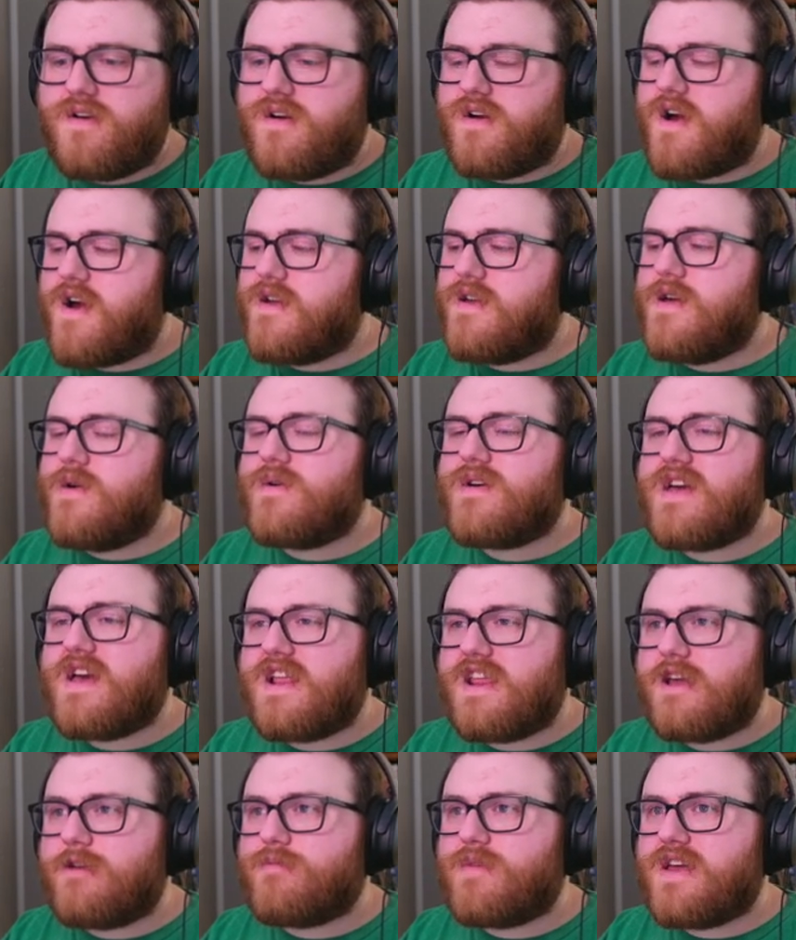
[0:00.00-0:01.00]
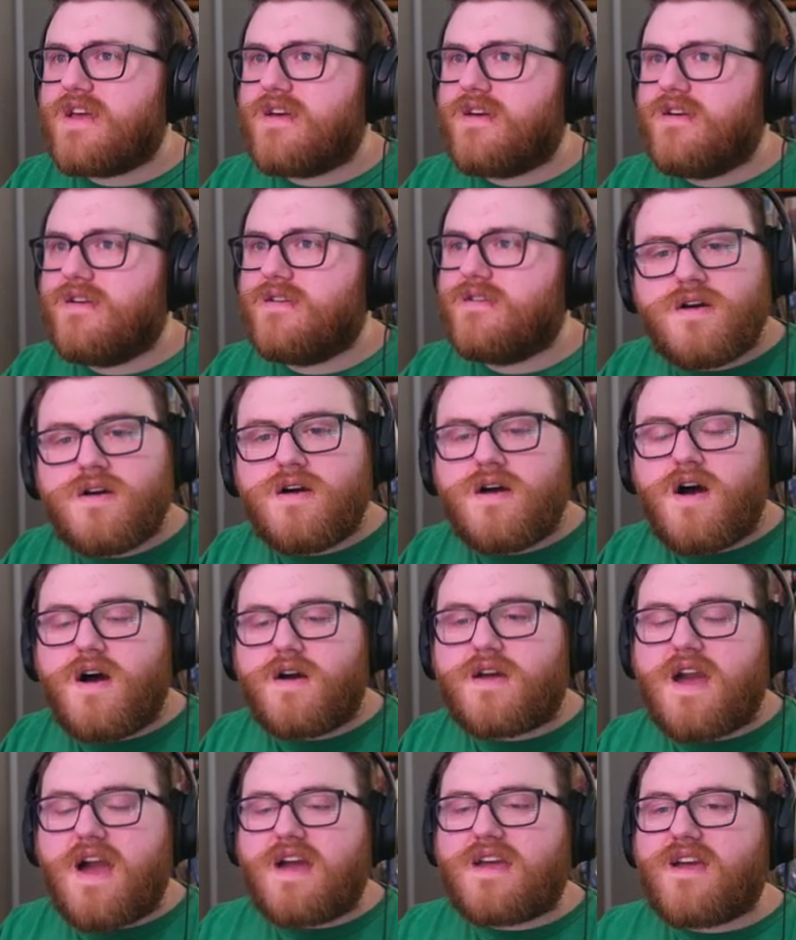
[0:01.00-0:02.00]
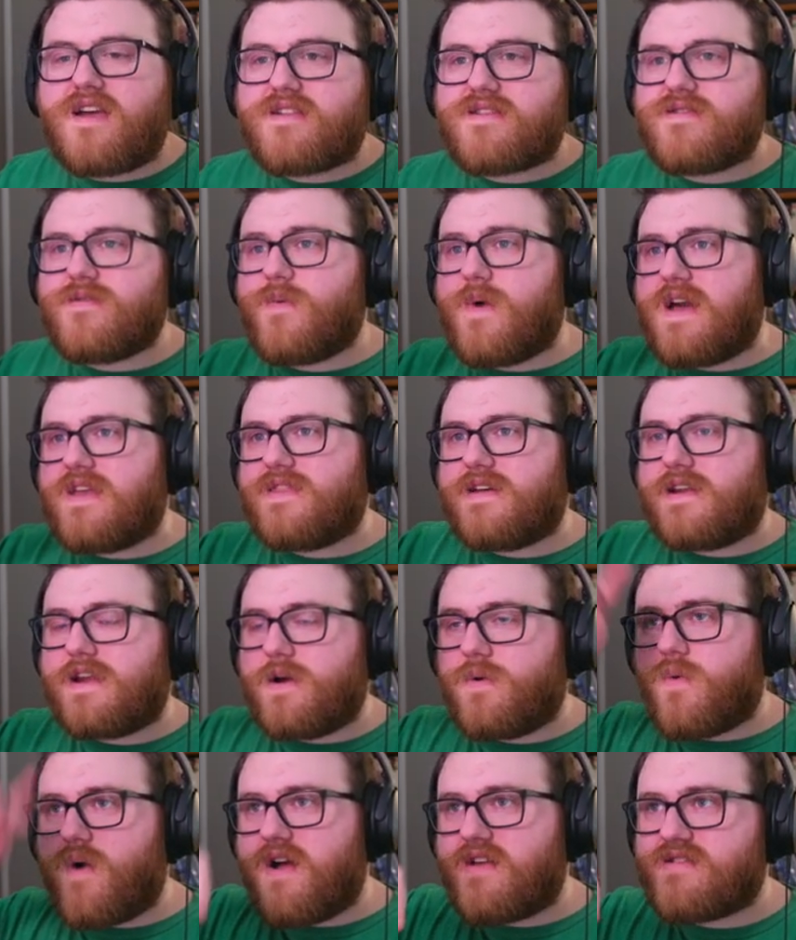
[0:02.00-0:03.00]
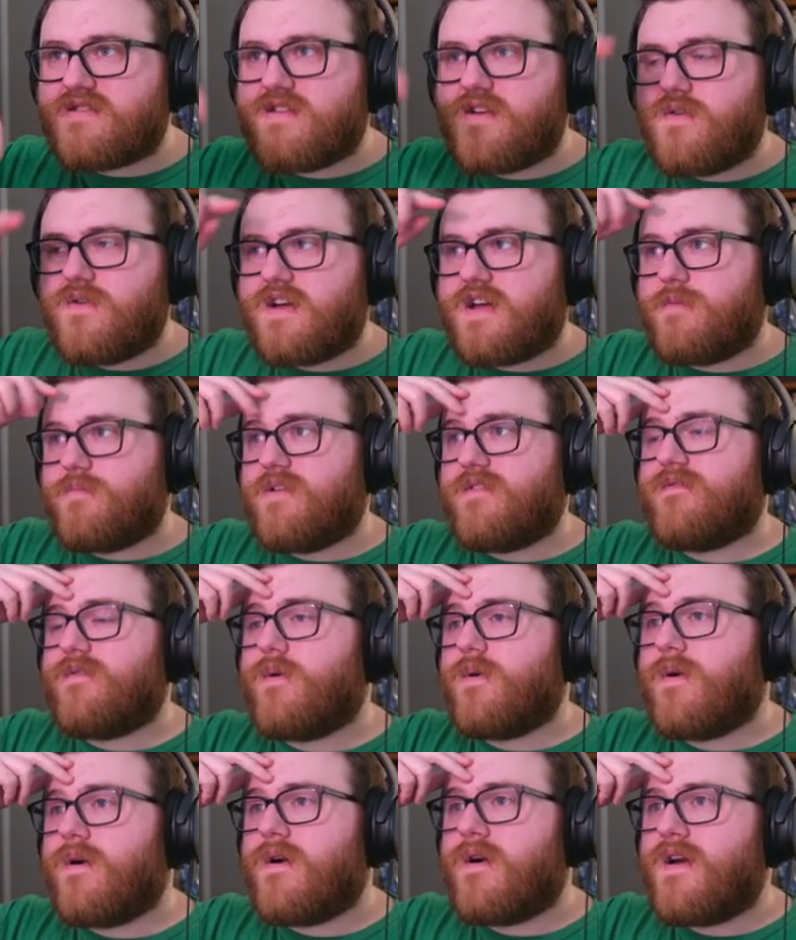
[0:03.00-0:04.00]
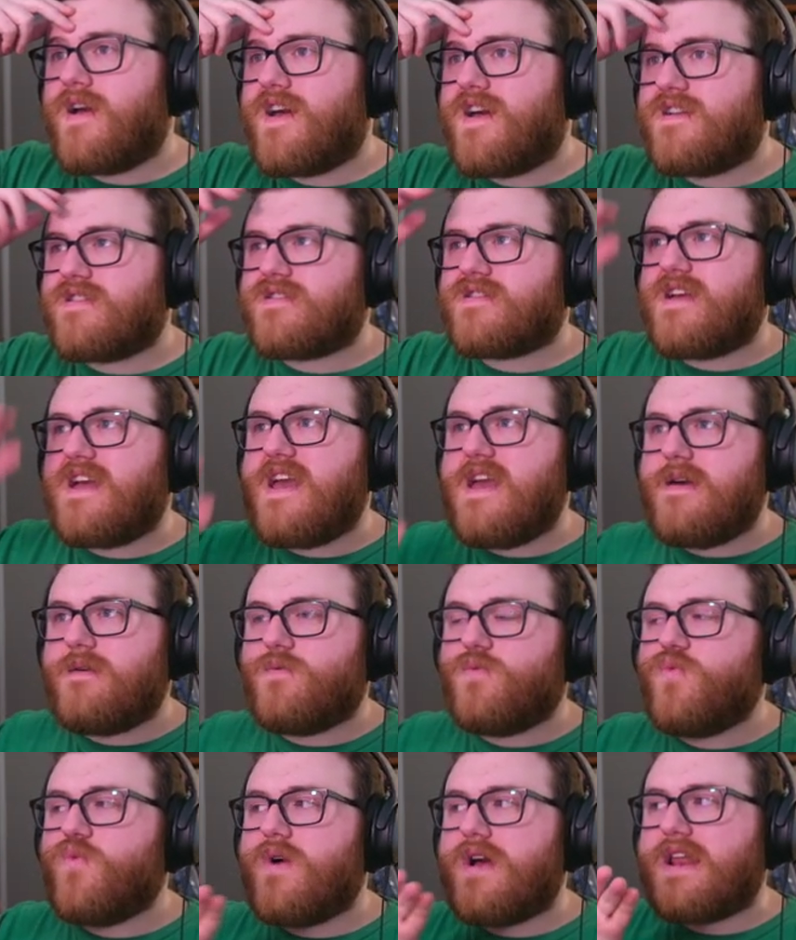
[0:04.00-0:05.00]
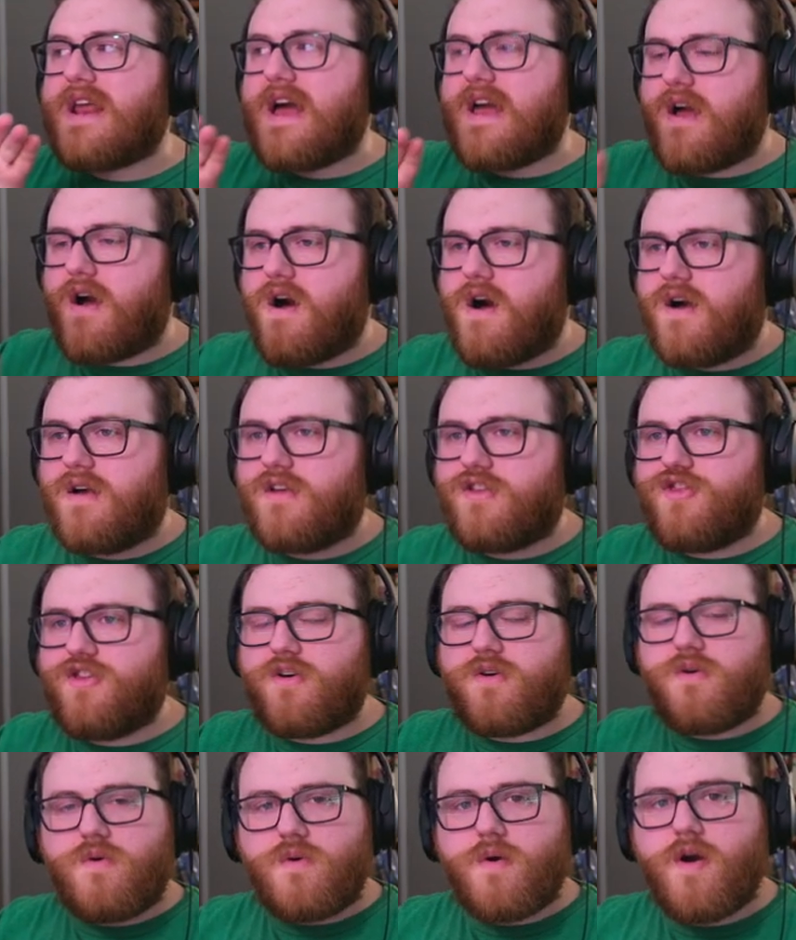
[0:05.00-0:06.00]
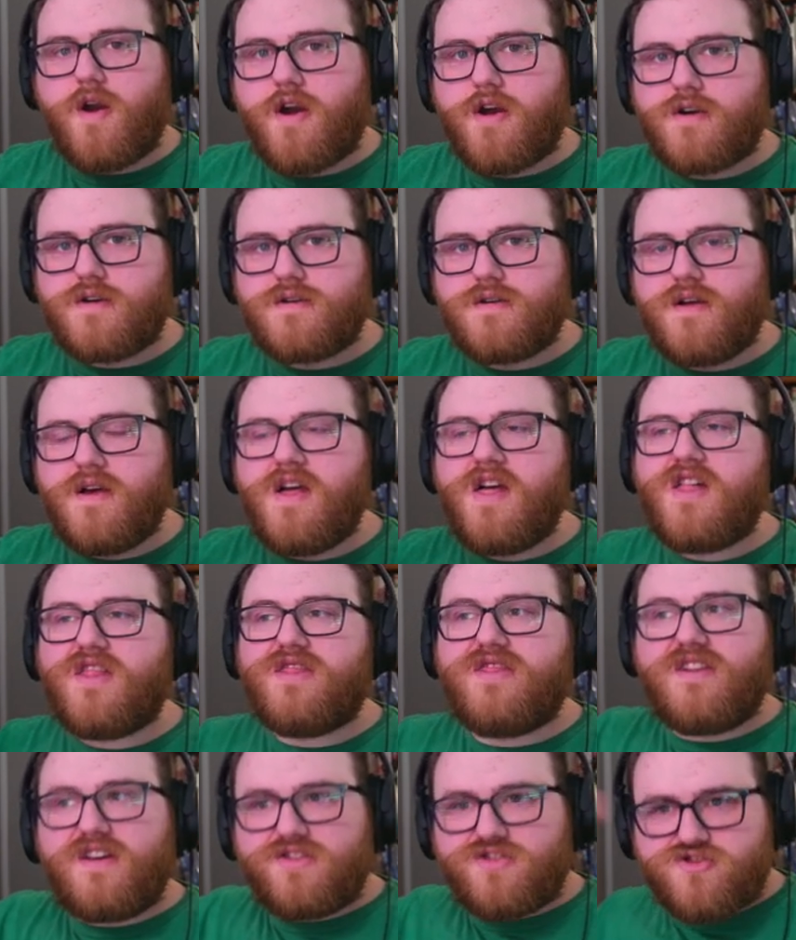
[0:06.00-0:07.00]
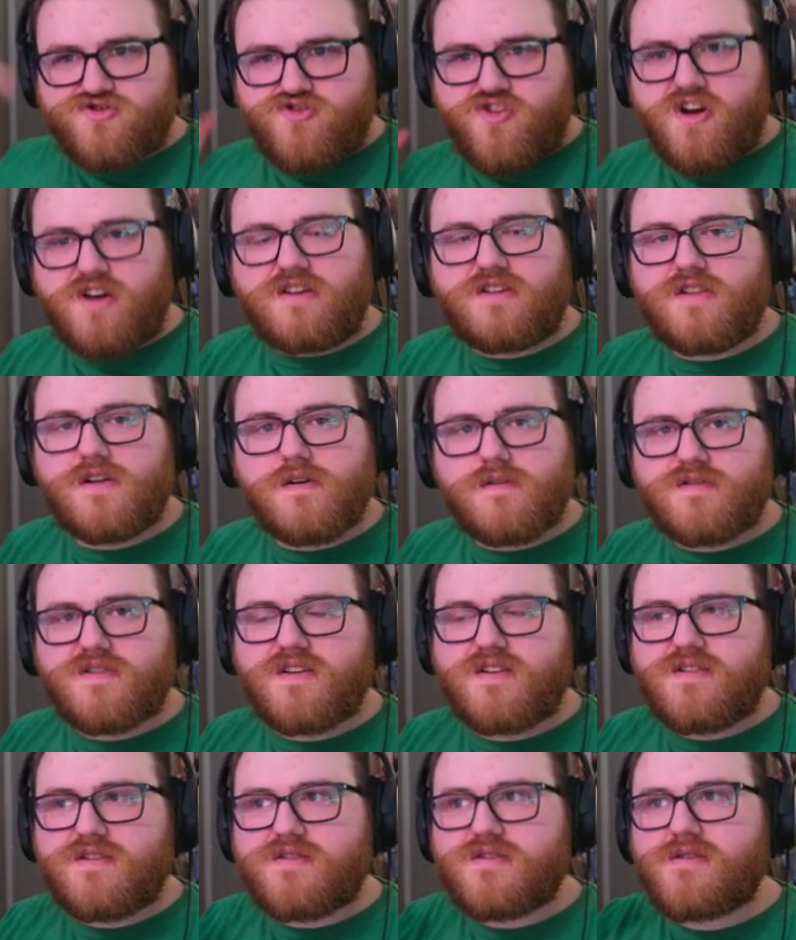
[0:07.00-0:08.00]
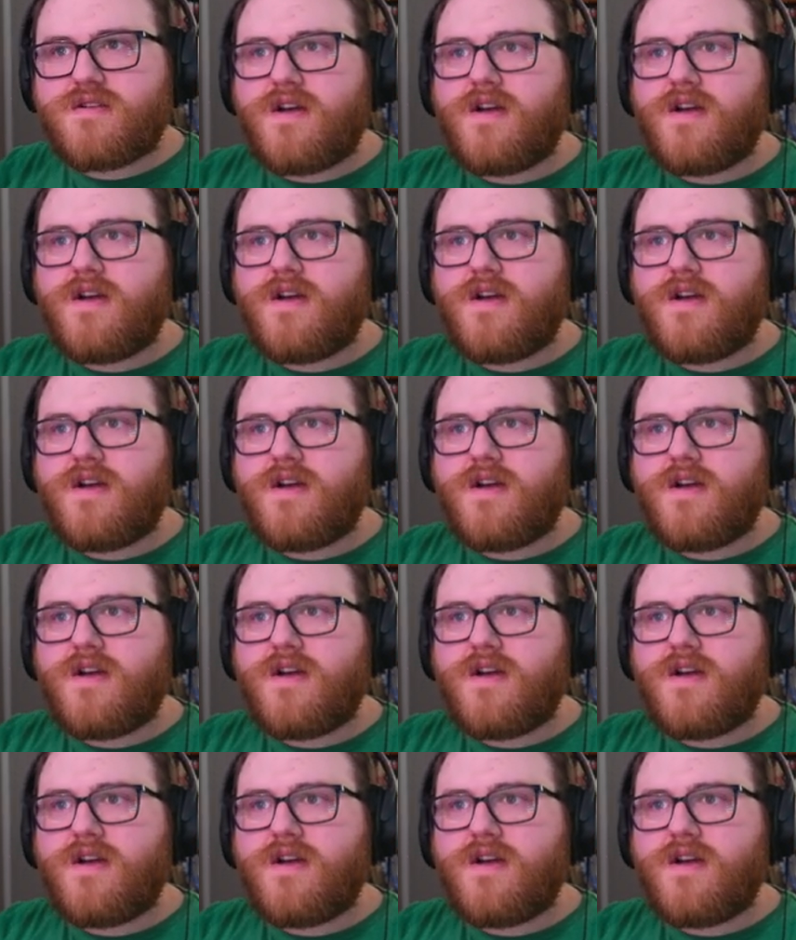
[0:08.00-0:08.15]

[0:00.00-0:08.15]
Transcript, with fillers: Are you kidding me? Okay, I guess the way that I was doing it before, it's it when I honk the horn, then the trunk closes.